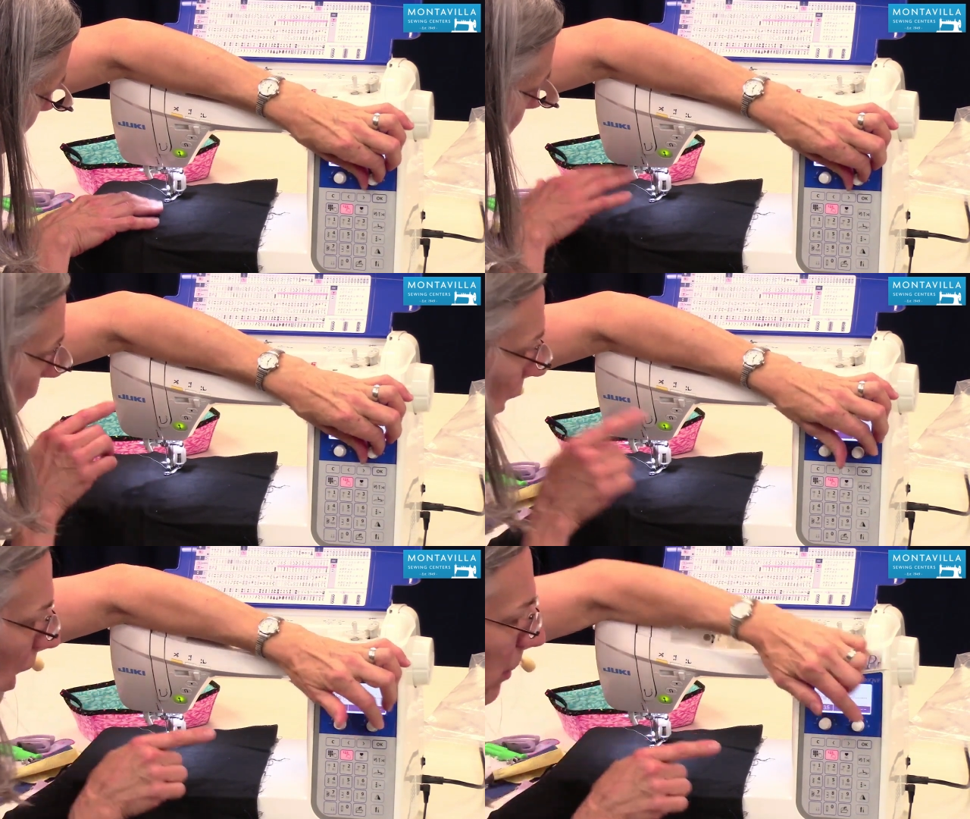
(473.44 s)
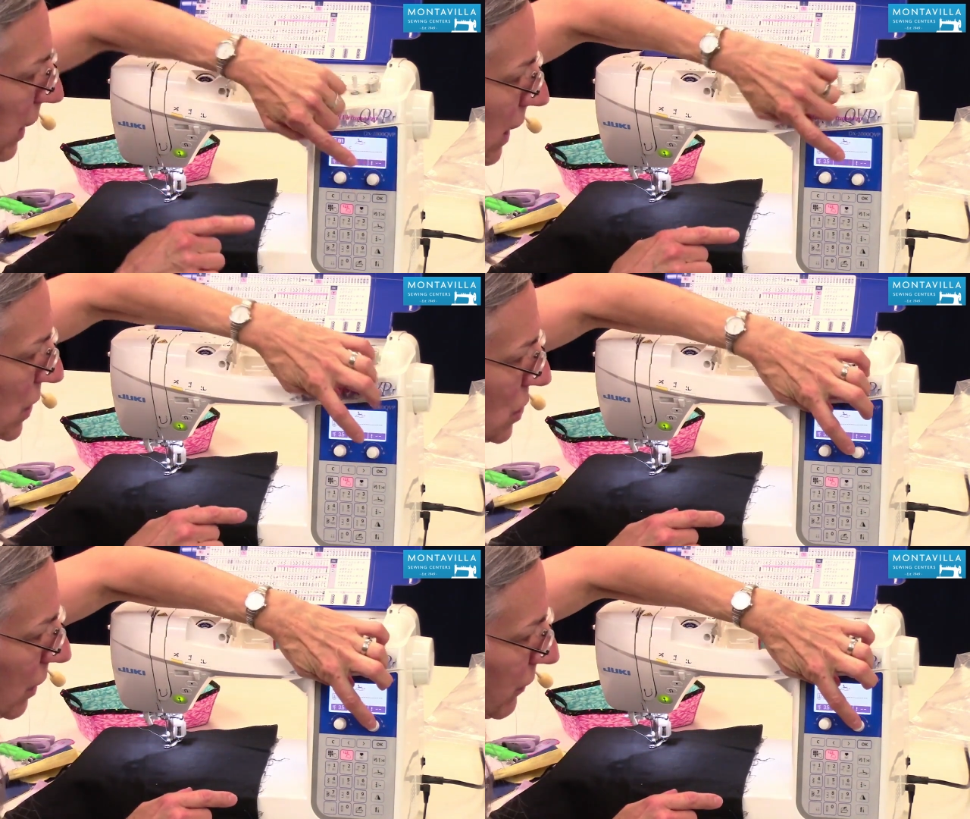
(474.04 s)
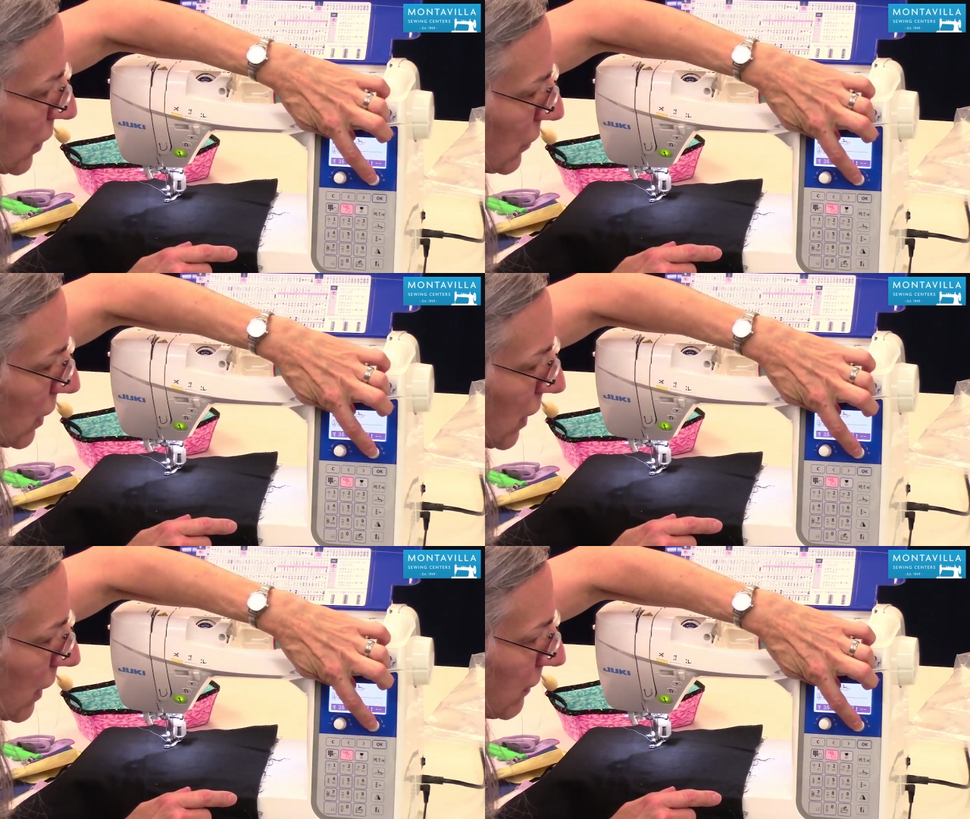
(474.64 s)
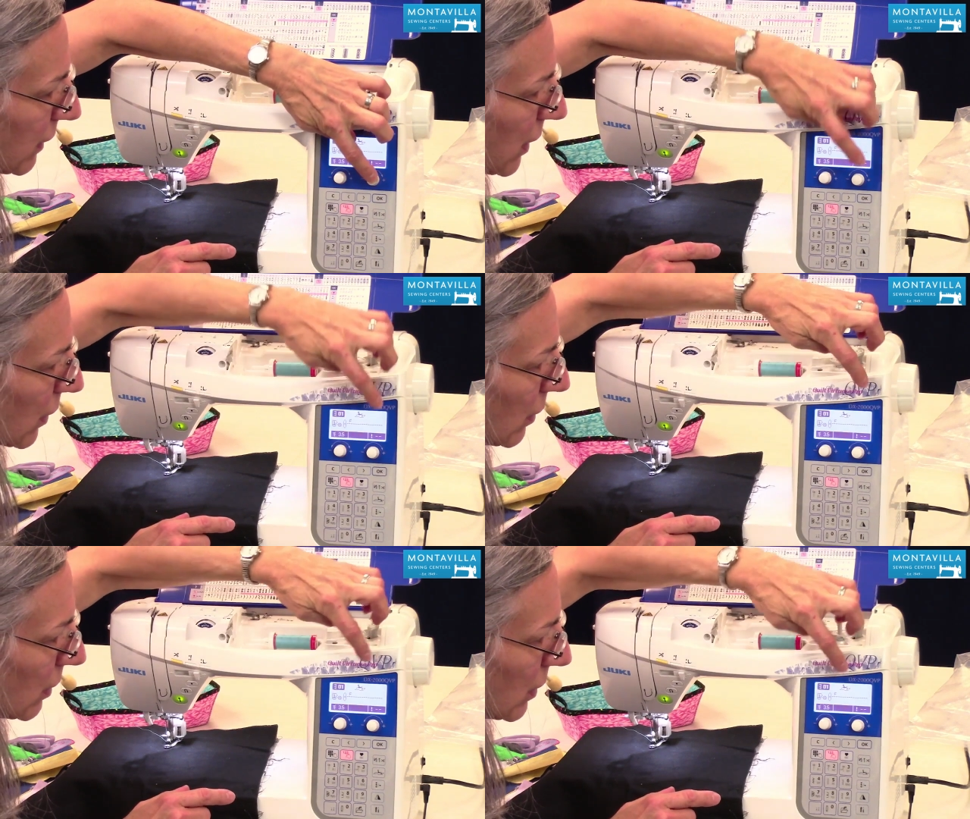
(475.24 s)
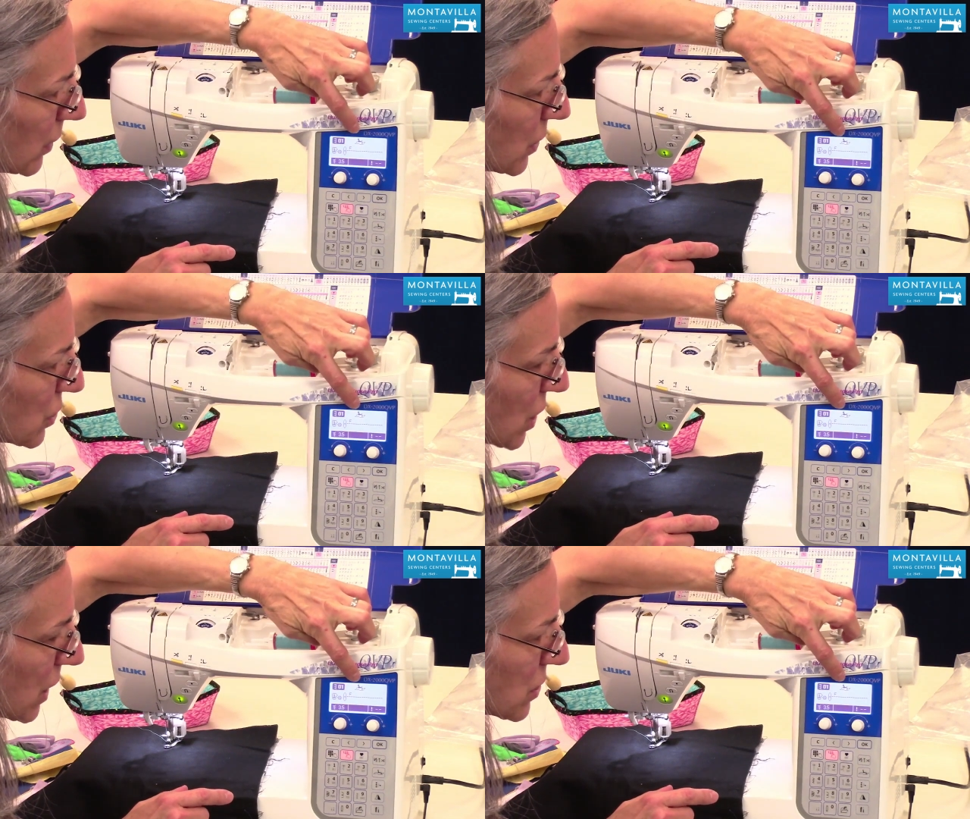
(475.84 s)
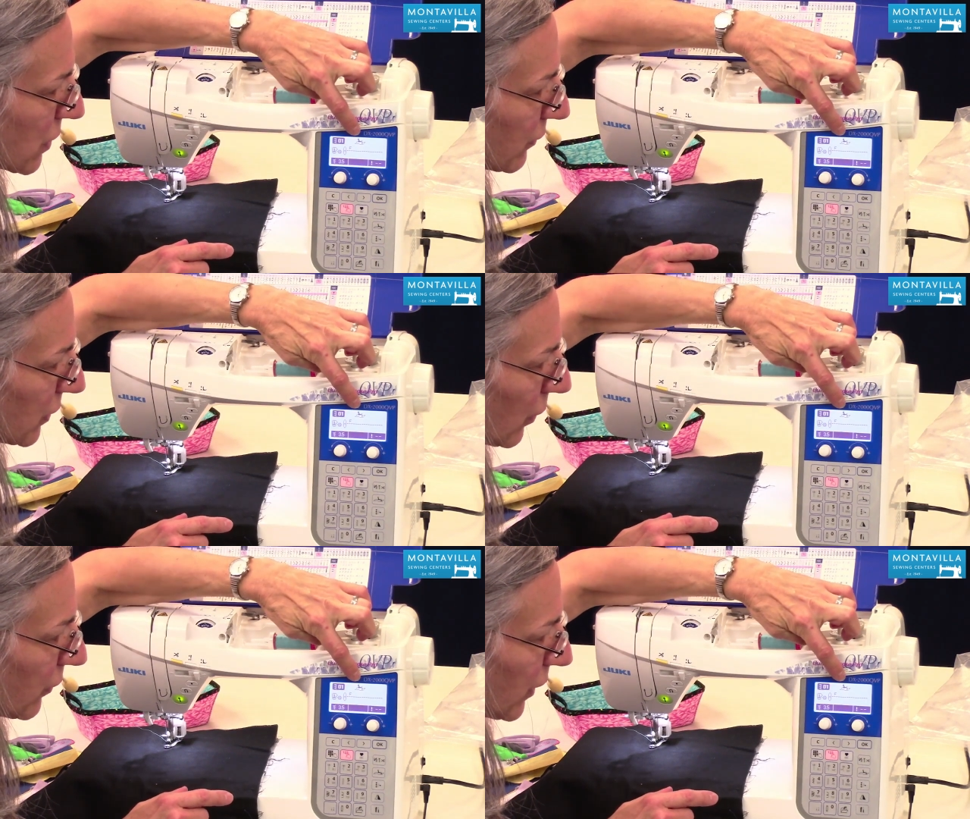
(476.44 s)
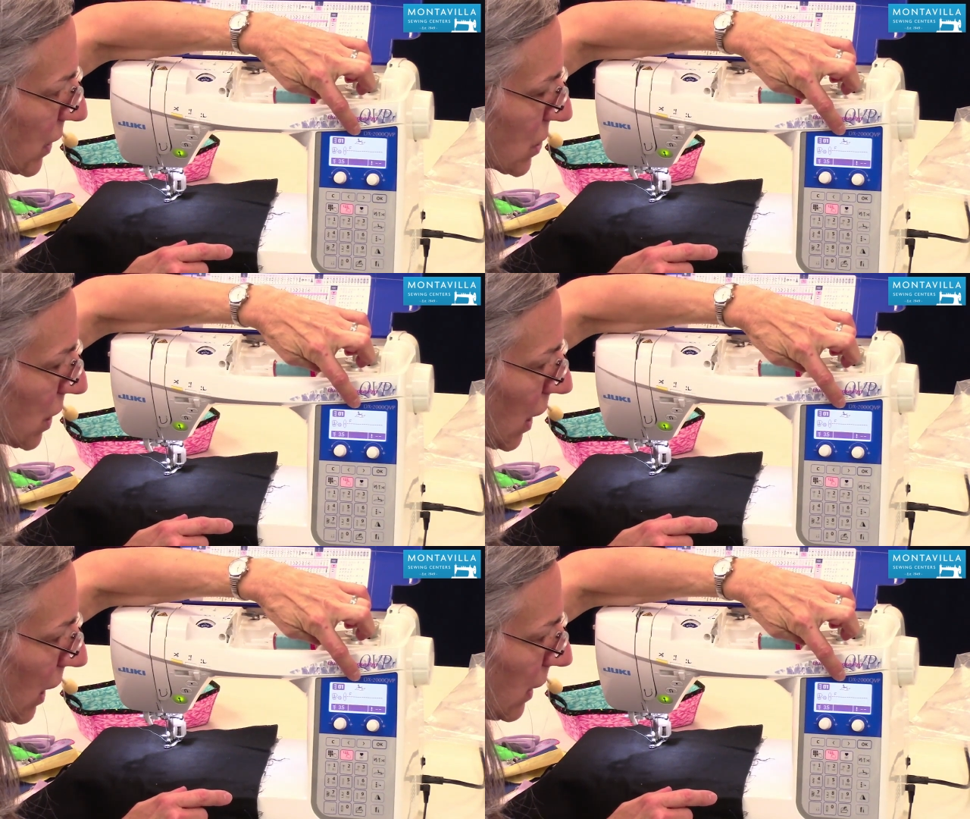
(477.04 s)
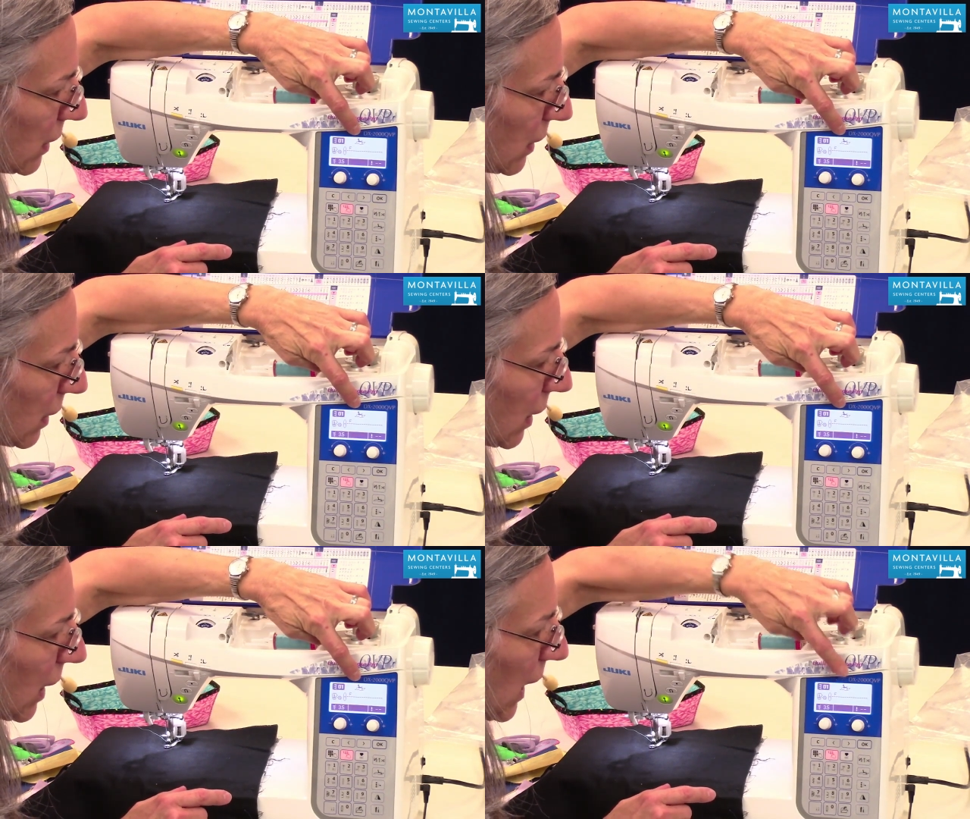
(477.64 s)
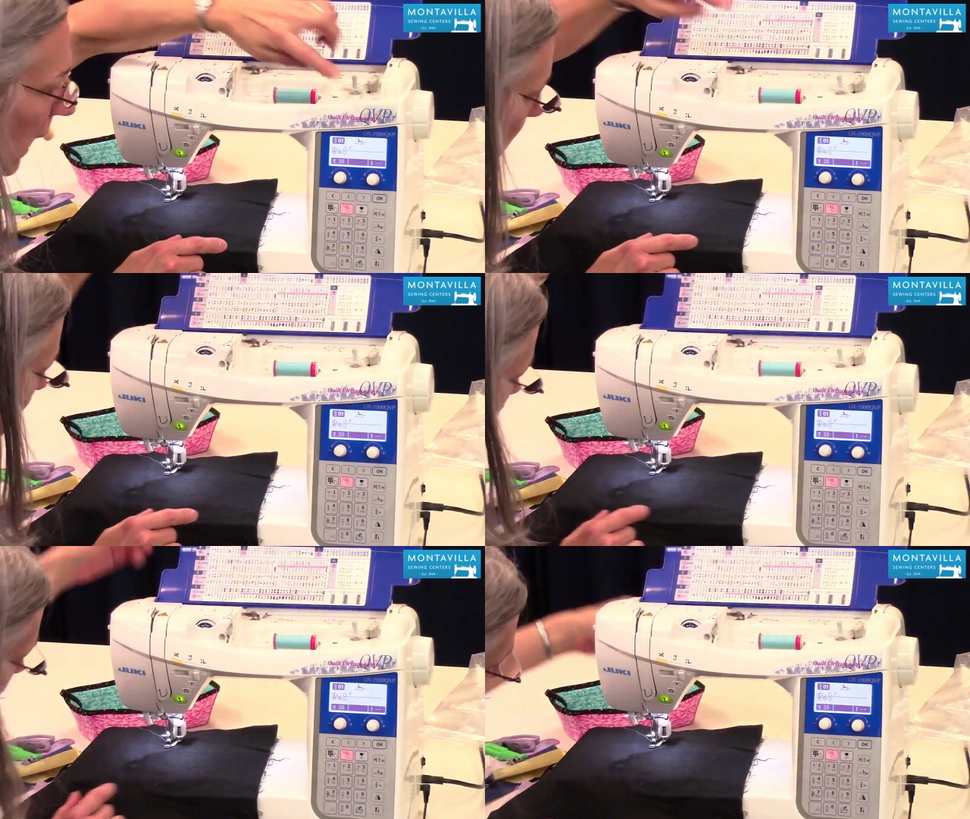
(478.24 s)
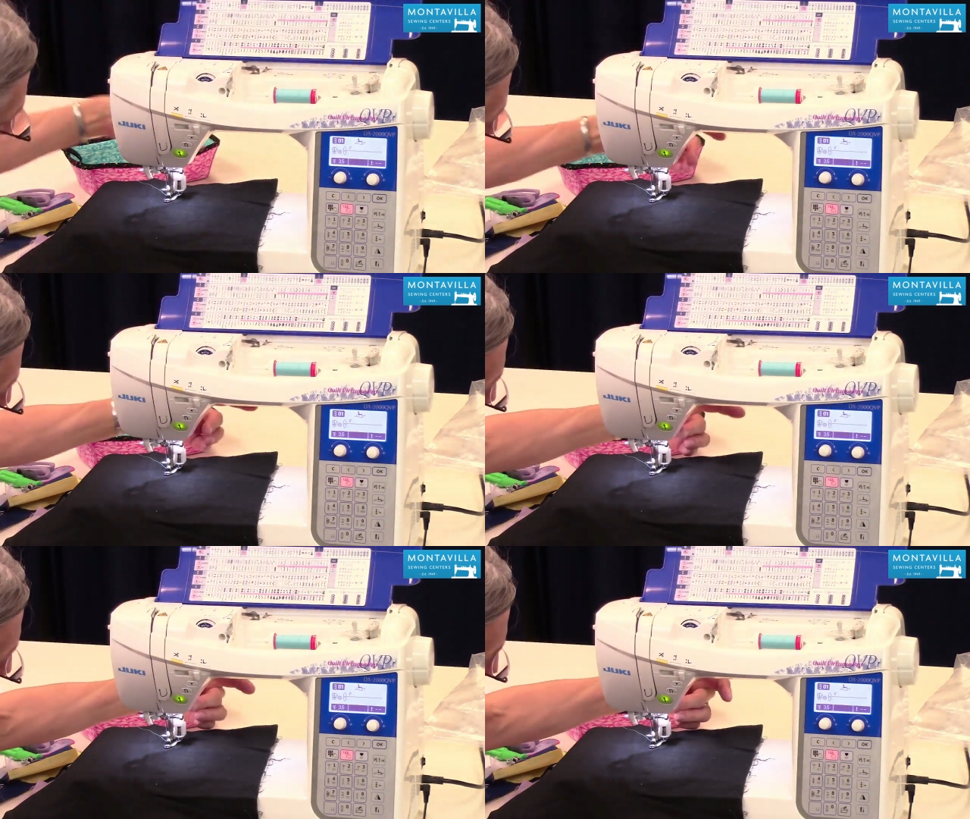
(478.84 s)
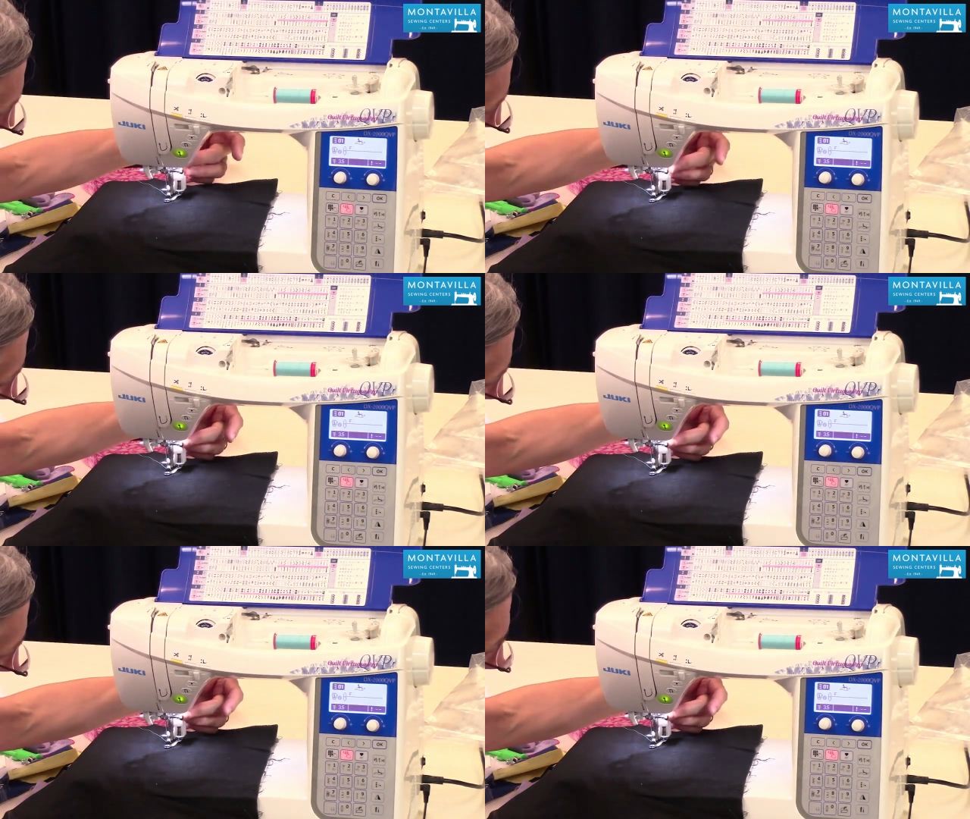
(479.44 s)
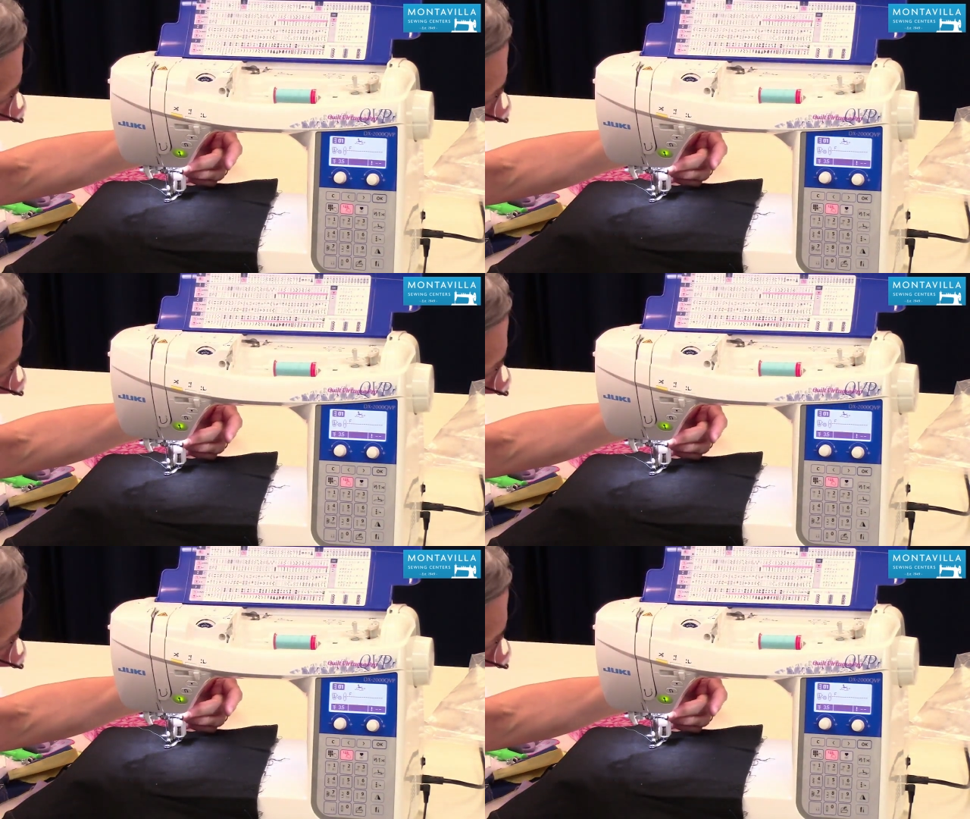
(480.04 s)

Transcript: Nobody's mouth can be seen.